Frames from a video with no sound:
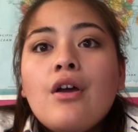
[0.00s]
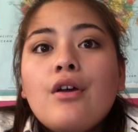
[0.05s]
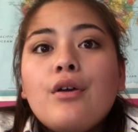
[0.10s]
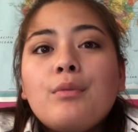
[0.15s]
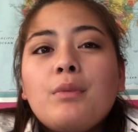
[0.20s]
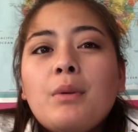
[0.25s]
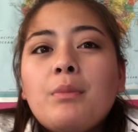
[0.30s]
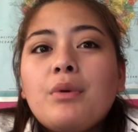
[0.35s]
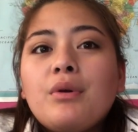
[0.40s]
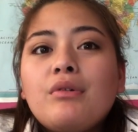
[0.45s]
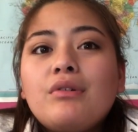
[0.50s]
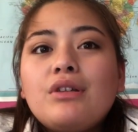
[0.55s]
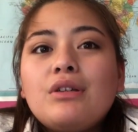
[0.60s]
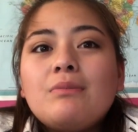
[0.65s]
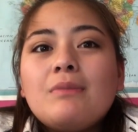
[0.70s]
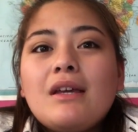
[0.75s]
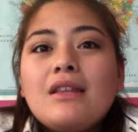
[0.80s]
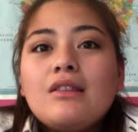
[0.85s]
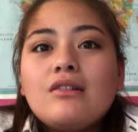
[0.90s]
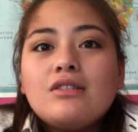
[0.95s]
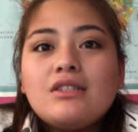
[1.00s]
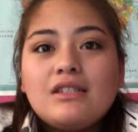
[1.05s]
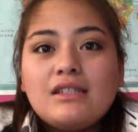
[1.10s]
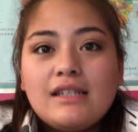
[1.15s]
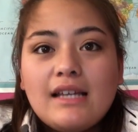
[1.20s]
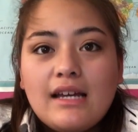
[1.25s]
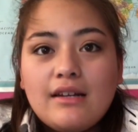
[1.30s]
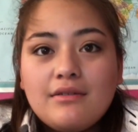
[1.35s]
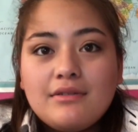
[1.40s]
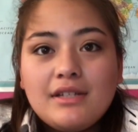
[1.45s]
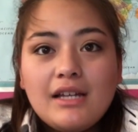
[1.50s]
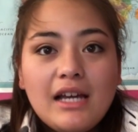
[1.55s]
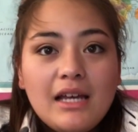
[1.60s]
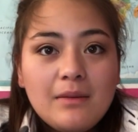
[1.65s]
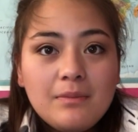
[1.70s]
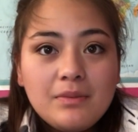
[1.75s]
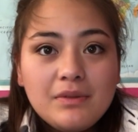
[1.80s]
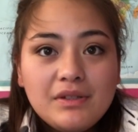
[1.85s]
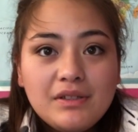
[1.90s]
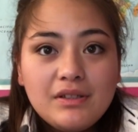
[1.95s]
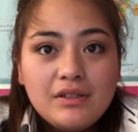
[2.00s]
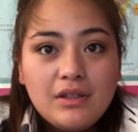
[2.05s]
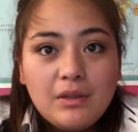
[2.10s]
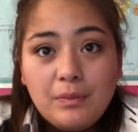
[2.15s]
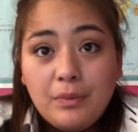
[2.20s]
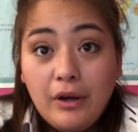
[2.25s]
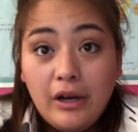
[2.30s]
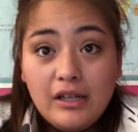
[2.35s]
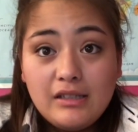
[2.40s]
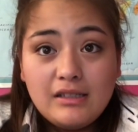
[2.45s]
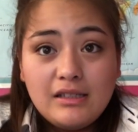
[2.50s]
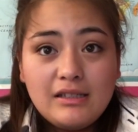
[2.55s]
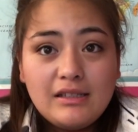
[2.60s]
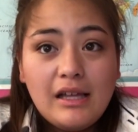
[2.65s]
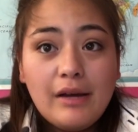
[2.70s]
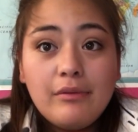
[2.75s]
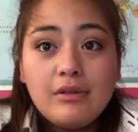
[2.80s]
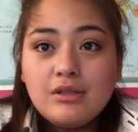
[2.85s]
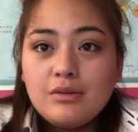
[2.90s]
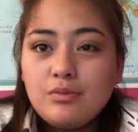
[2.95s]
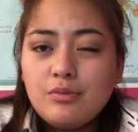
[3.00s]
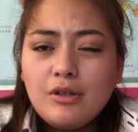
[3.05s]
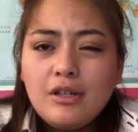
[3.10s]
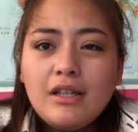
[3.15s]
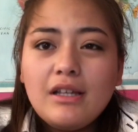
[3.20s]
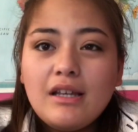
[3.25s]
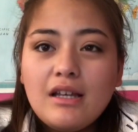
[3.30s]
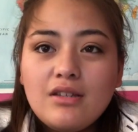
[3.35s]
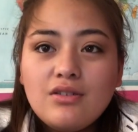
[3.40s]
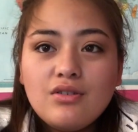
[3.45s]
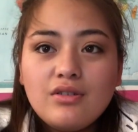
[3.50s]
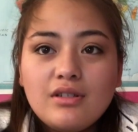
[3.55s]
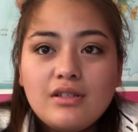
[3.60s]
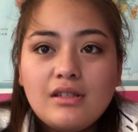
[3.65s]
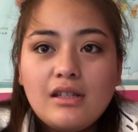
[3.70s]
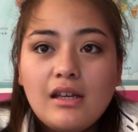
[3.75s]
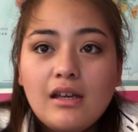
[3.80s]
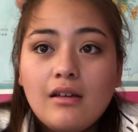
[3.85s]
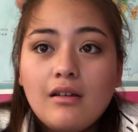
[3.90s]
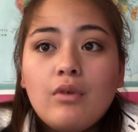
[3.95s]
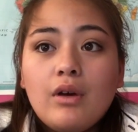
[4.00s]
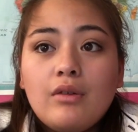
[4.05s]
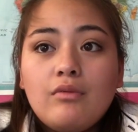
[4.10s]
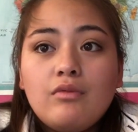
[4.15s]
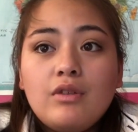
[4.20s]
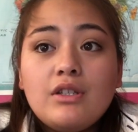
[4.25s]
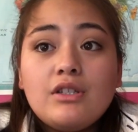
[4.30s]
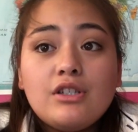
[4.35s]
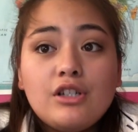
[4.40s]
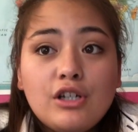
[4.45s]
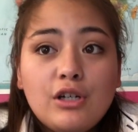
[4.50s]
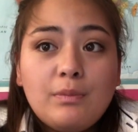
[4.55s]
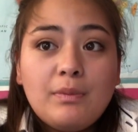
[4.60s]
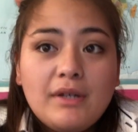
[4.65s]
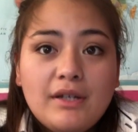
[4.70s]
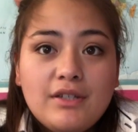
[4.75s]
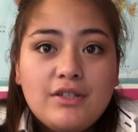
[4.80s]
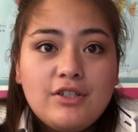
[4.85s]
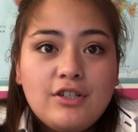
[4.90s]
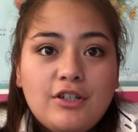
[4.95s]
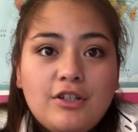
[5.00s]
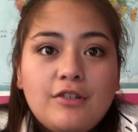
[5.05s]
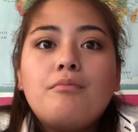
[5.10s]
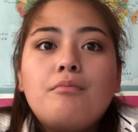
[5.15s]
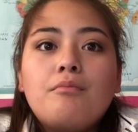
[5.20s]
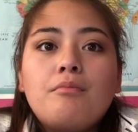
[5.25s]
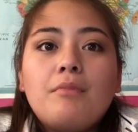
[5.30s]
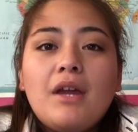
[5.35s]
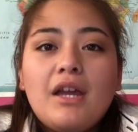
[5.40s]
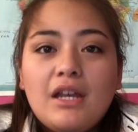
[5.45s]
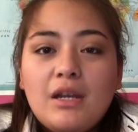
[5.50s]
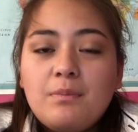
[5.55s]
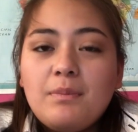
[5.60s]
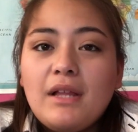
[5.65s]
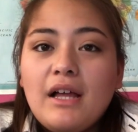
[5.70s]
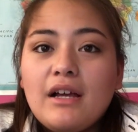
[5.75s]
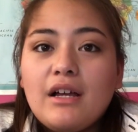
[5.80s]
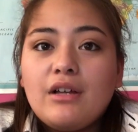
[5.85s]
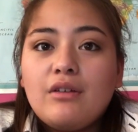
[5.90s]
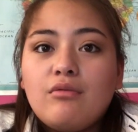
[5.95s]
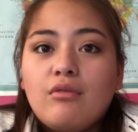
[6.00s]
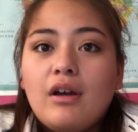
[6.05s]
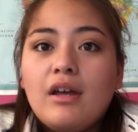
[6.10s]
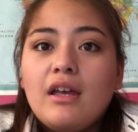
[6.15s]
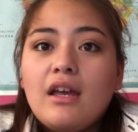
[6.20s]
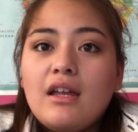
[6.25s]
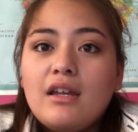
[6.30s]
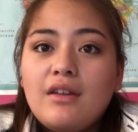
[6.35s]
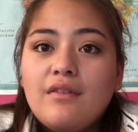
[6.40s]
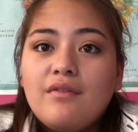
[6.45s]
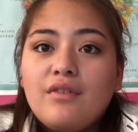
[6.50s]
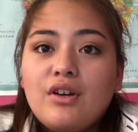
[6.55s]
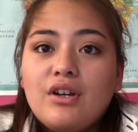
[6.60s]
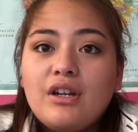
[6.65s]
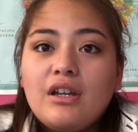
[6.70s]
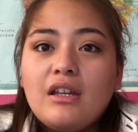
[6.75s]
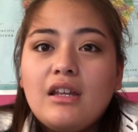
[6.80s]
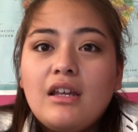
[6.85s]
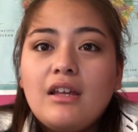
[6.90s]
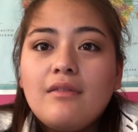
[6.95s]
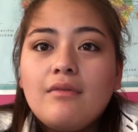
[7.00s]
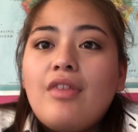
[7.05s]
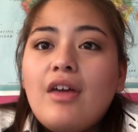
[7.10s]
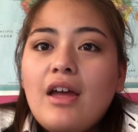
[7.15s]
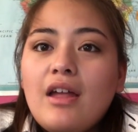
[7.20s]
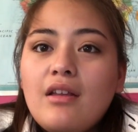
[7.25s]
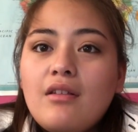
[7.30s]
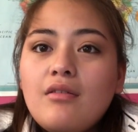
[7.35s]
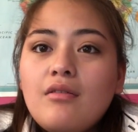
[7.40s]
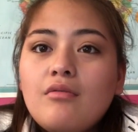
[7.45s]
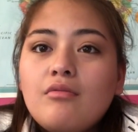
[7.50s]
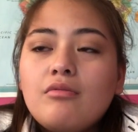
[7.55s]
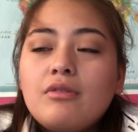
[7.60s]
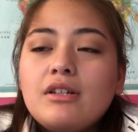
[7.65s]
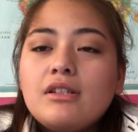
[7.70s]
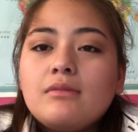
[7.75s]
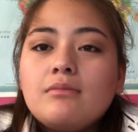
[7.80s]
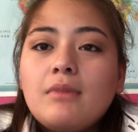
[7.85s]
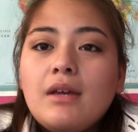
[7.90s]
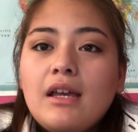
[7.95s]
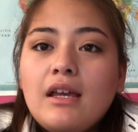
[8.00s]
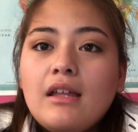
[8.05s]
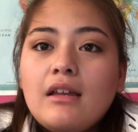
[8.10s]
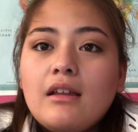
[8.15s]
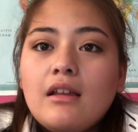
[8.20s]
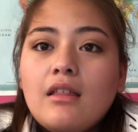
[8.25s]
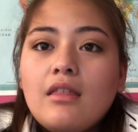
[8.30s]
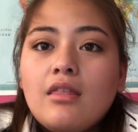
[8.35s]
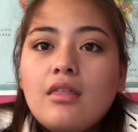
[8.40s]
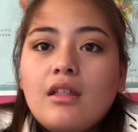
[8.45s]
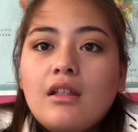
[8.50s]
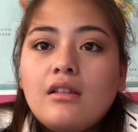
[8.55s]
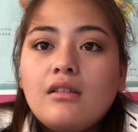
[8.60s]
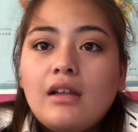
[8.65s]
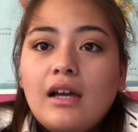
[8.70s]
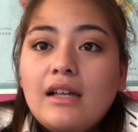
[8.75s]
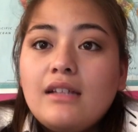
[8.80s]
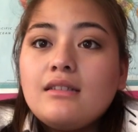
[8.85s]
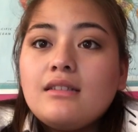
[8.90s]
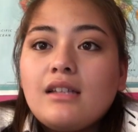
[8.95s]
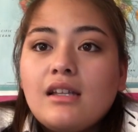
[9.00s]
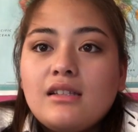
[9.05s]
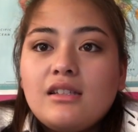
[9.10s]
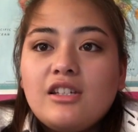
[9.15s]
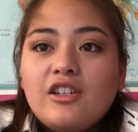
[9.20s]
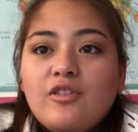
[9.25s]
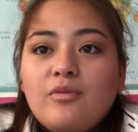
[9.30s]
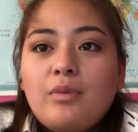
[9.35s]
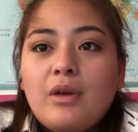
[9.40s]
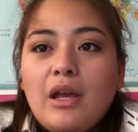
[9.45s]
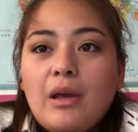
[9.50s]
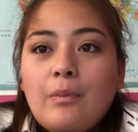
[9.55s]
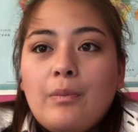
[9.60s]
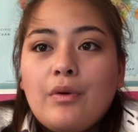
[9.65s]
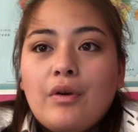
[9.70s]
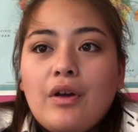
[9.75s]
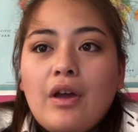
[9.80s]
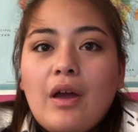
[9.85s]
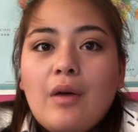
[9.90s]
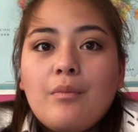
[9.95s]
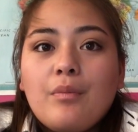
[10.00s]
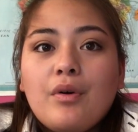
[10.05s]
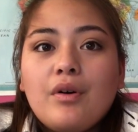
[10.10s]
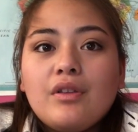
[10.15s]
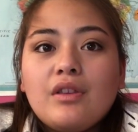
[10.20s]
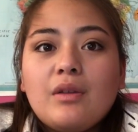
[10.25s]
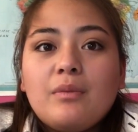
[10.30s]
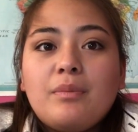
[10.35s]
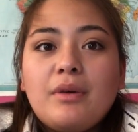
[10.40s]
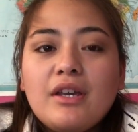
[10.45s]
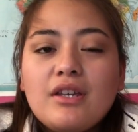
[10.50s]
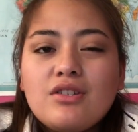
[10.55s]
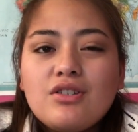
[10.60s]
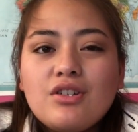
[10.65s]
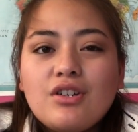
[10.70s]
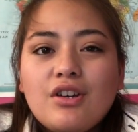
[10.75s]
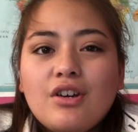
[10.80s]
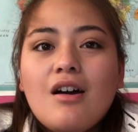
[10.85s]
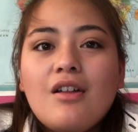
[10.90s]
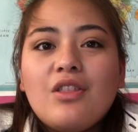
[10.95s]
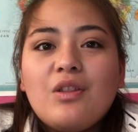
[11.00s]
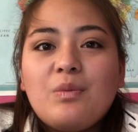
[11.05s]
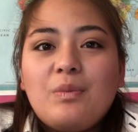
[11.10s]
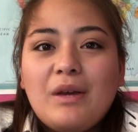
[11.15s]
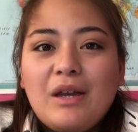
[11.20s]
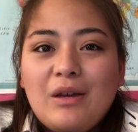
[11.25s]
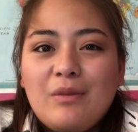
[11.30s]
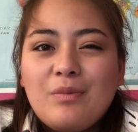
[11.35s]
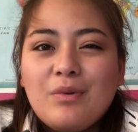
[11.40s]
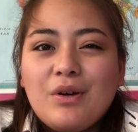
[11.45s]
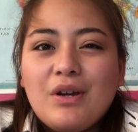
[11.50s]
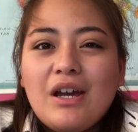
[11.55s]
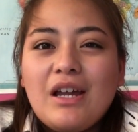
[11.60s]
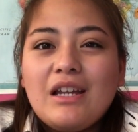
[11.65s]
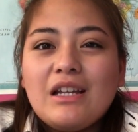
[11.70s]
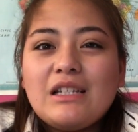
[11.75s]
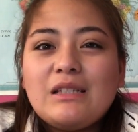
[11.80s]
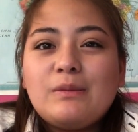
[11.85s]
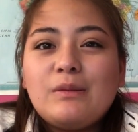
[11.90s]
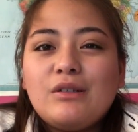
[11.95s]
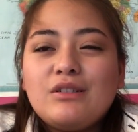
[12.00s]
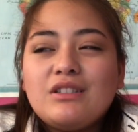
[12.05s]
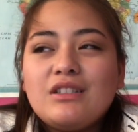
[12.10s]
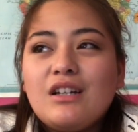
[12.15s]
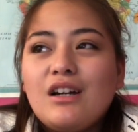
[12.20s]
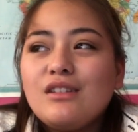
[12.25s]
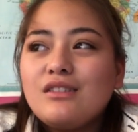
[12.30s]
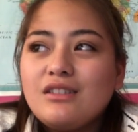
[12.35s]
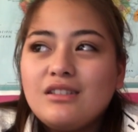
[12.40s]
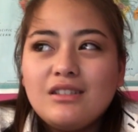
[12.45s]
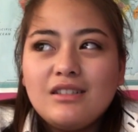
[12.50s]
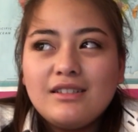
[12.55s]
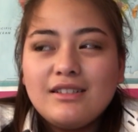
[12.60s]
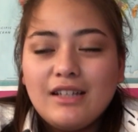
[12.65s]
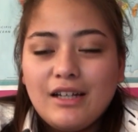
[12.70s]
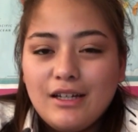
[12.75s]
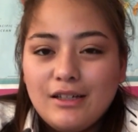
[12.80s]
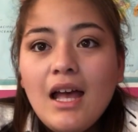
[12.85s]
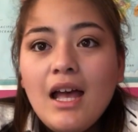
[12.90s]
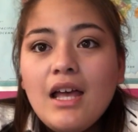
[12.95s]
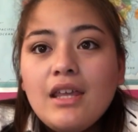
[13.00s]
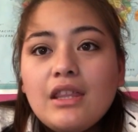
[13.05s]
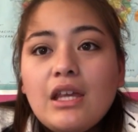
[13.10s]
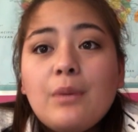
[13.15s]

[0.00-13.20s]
Remember when you made those cyanotypes? The process that was pretty interesting. When we took a picture, made it black and white, and inverted it, then we made the light sensitive paper and put the picture on the paper and exposed it onto the sun.